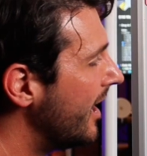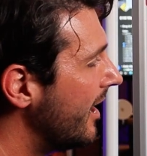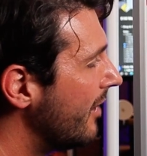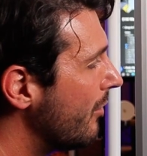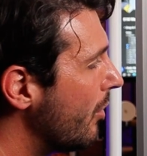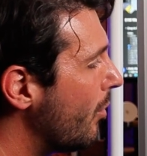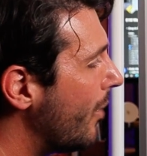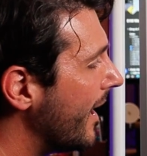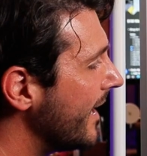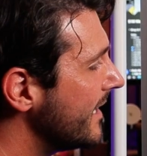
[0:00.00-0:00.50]

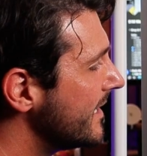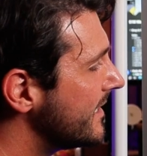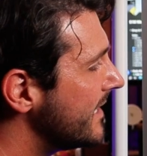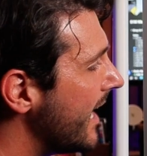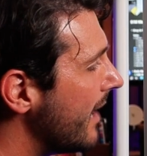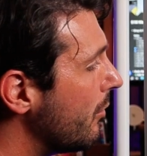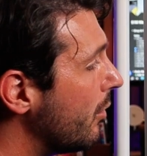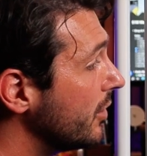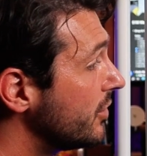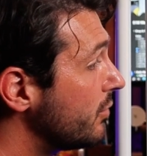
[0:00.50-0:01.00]
Well, why is
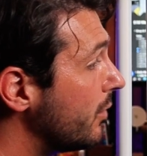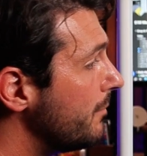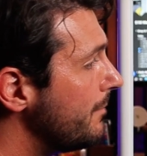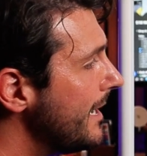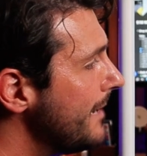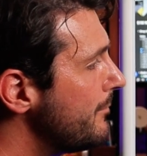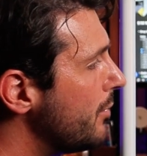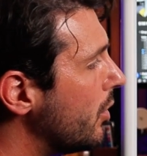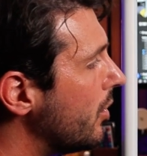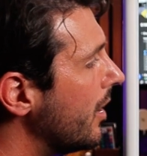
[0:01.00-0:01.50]
that? Well, it's when
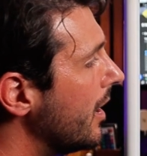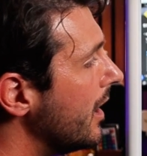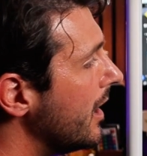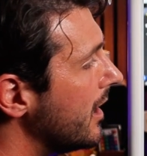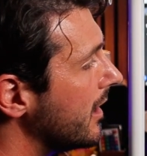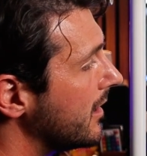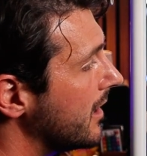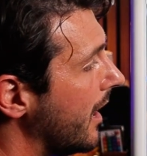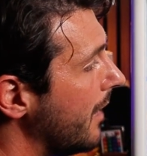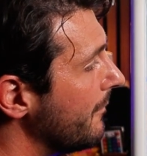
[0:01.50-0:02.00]
people
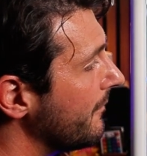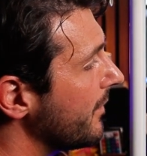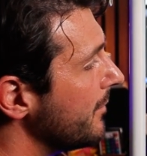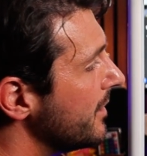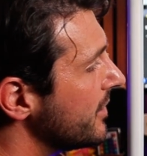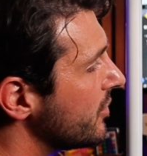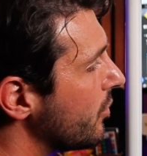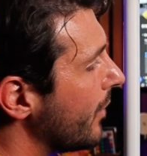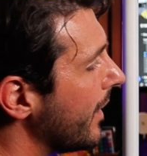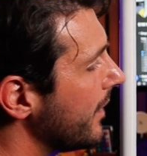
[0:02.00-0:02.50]
come from
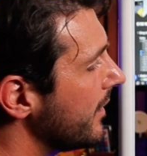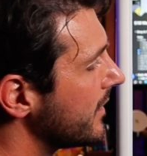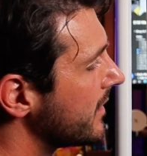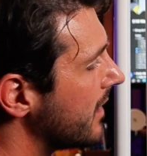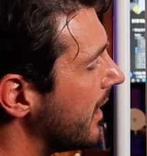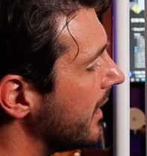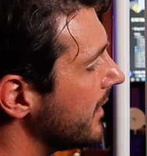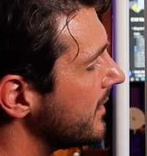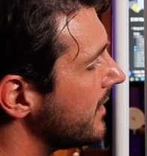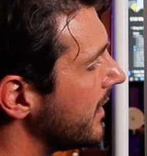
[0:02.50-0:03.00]
this awareness
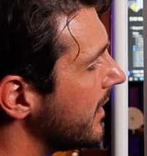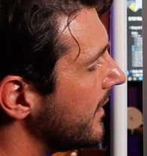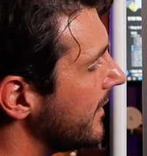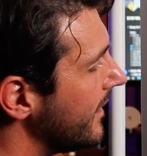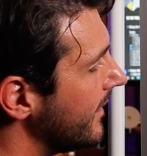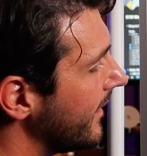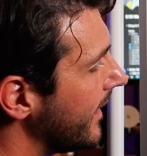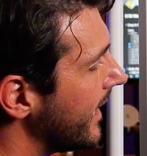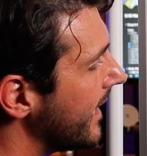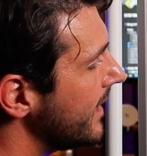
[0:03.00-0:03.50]
content and
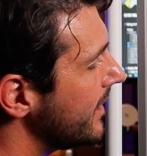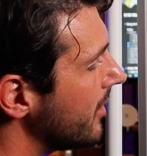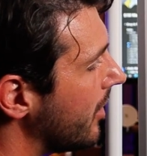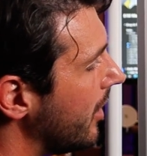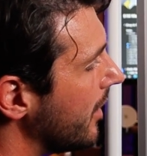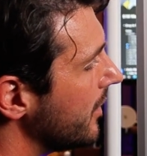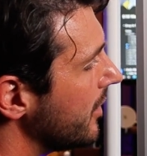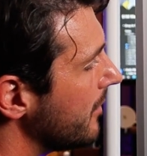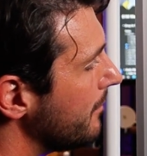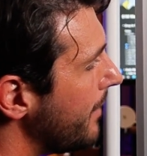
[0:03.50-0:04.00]
they land
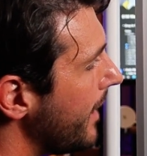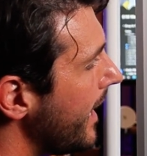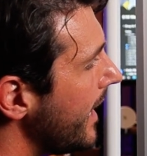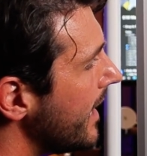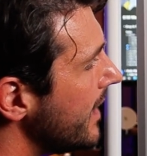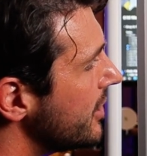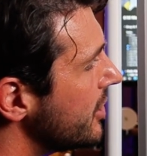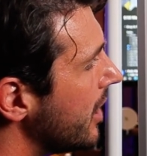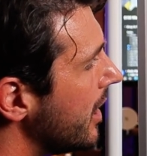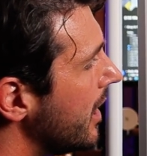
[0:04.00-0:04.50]
on their
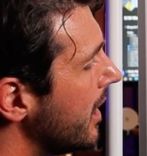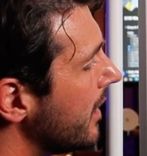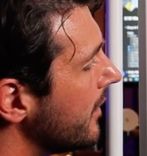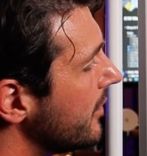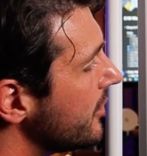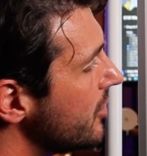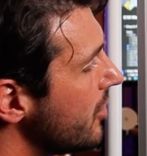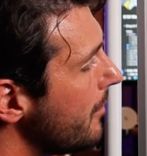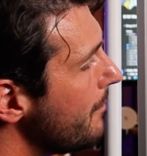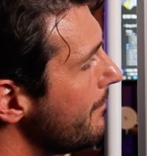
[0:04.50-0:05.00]
page,
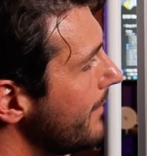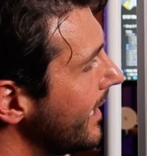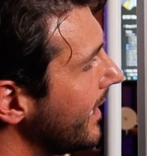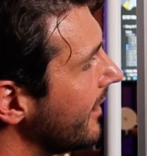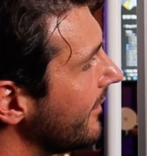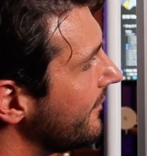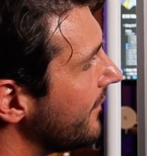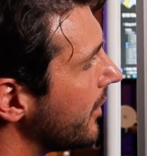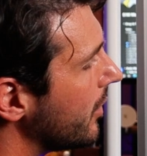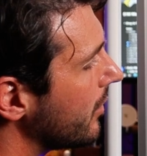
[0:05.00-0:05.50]
there's no
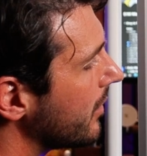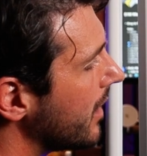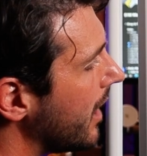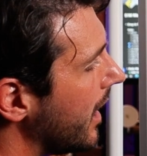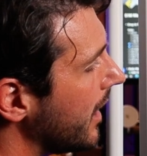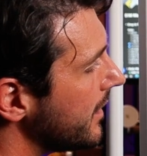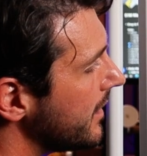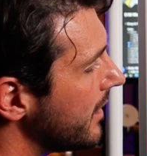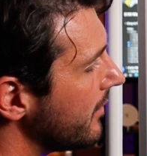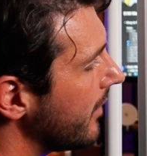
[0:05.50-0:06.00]
middle of funnel
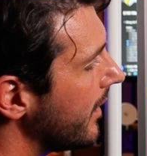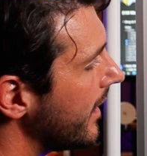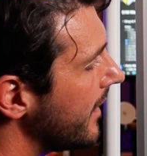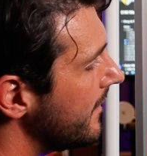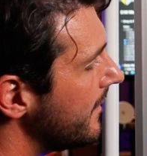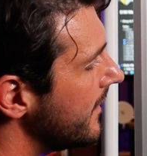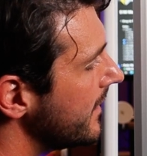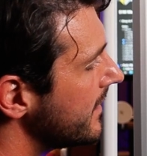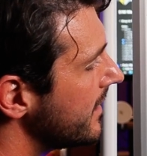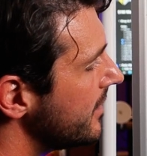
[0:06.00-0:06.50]
content, right?
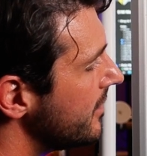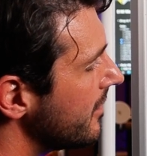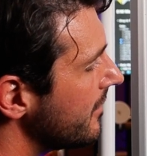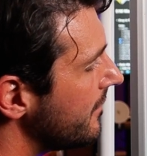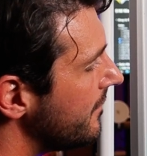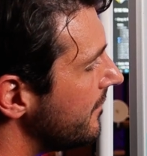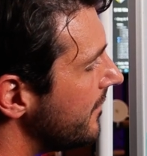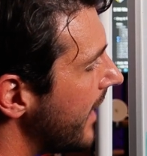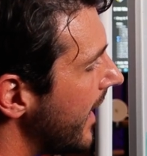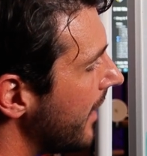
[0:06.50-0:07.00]
And this is your
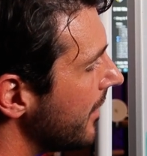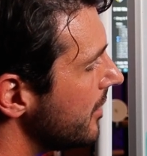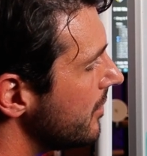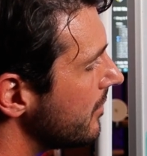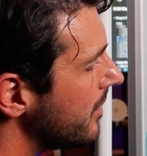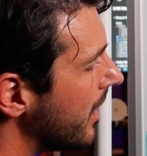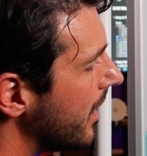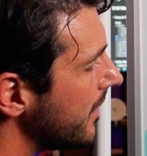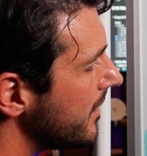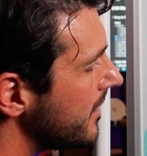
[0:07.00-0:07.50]
value
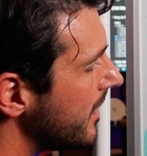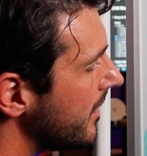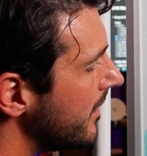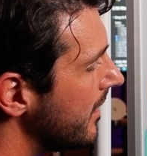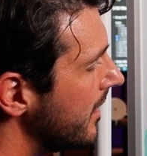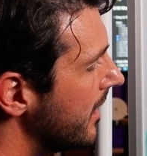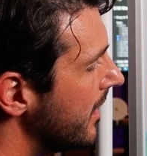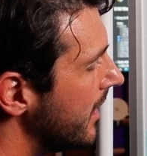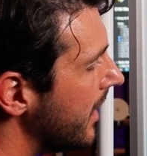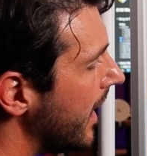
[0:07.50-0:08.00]
content.
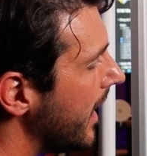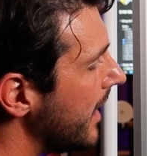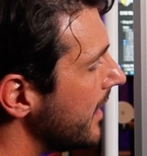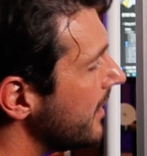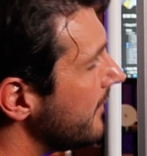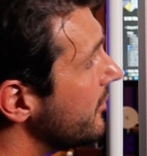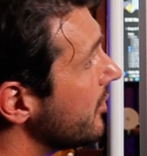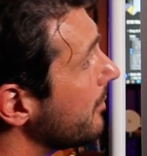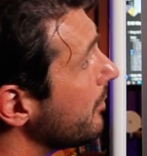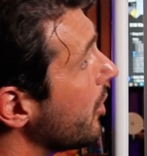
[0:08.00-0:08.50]
And
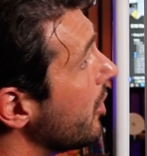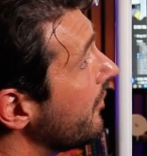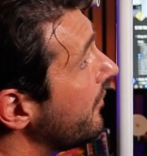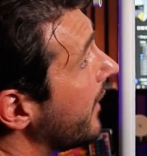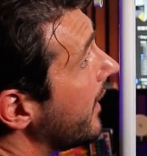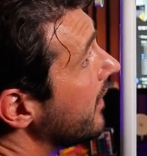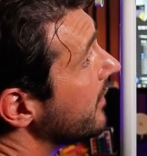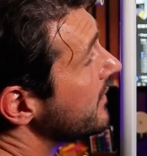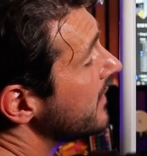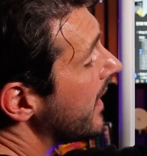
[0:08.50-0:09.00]
if your
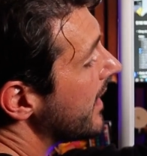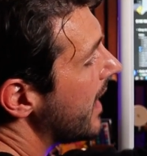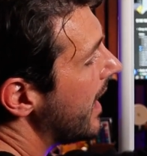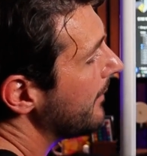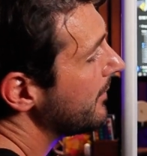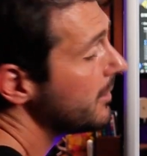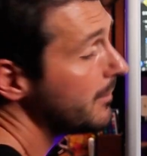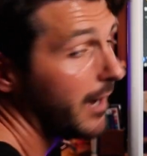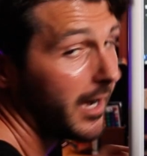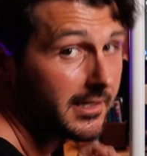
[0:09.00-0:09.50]
profile is not
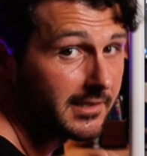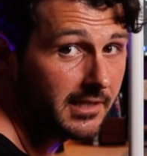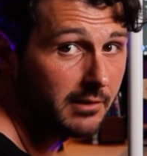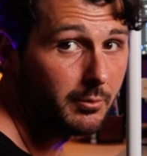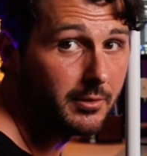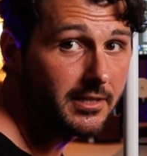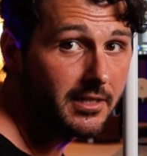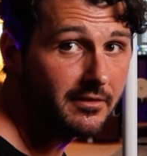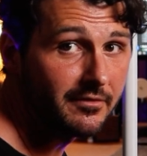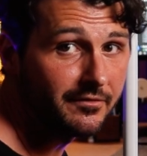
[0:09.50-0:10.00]
optimized like
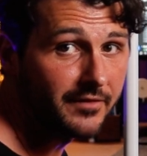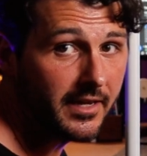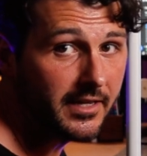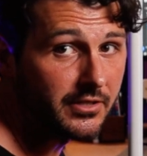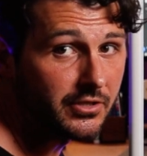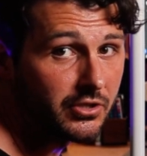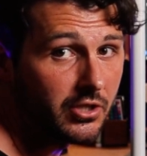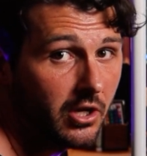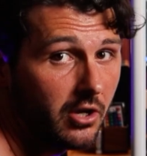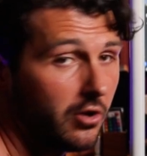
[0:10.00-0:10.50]
we did in
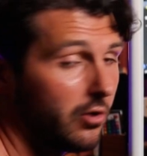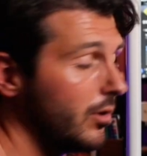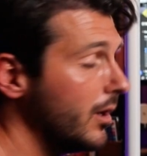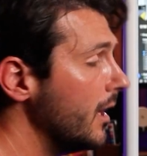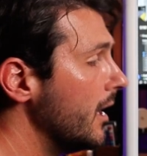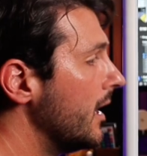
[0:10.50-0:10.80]
phase 2,